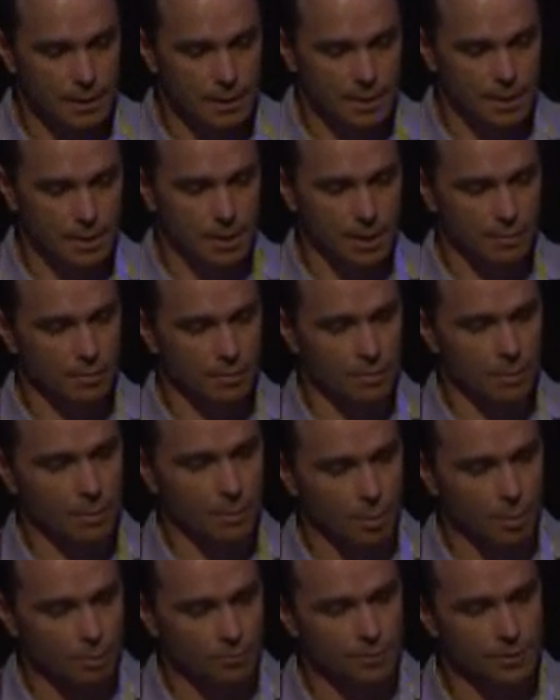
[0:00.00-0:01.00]
to give them a
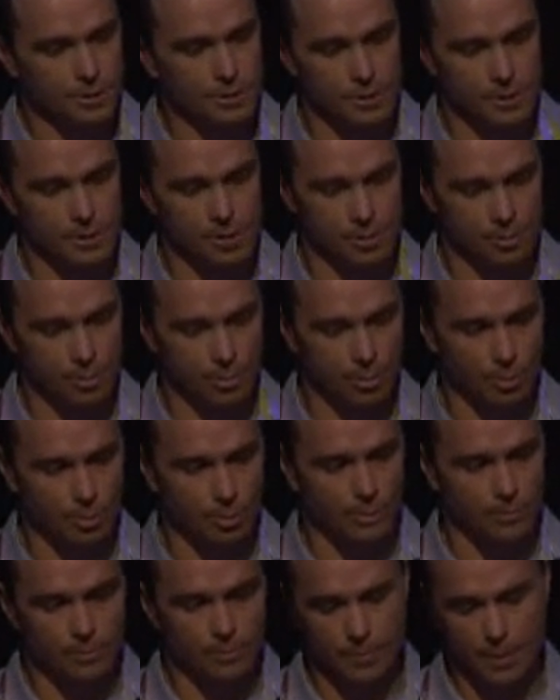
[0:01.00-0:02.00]
more efficient
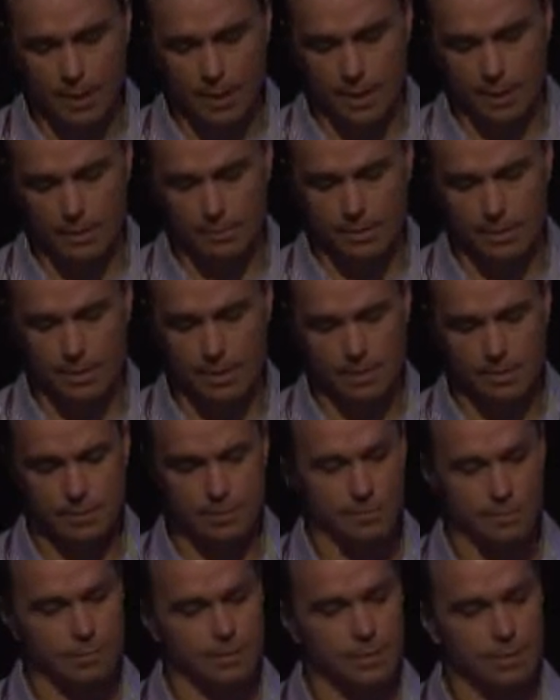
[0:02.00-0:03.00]
support
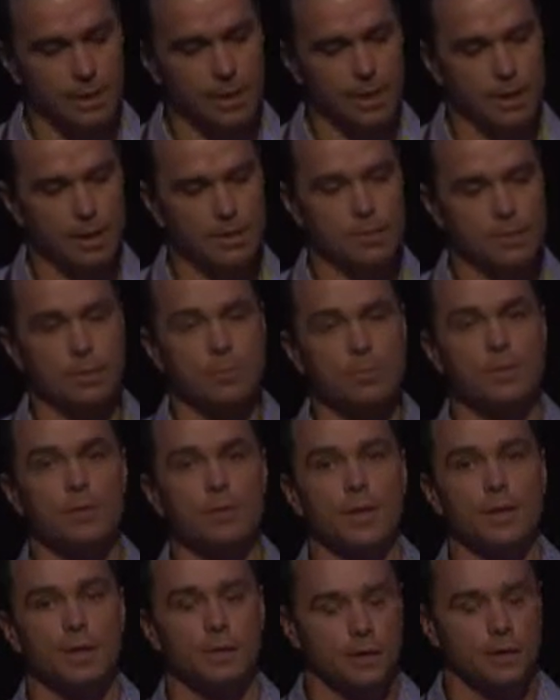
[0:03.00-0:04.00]
in terms of
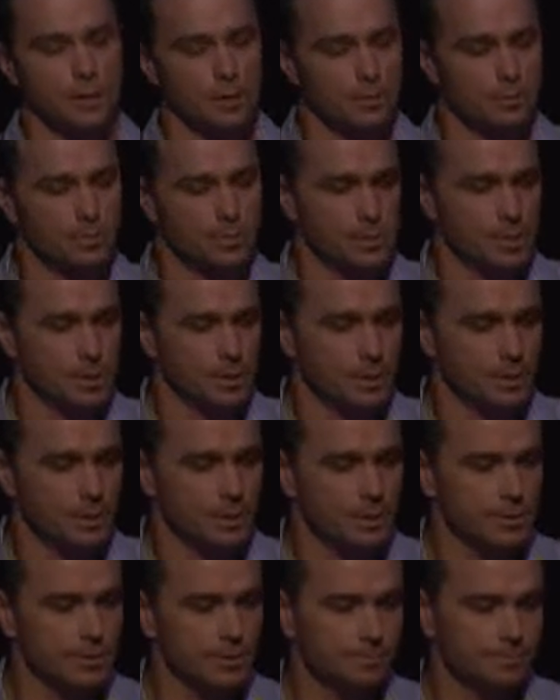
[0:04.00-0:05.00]
their clinical decisions.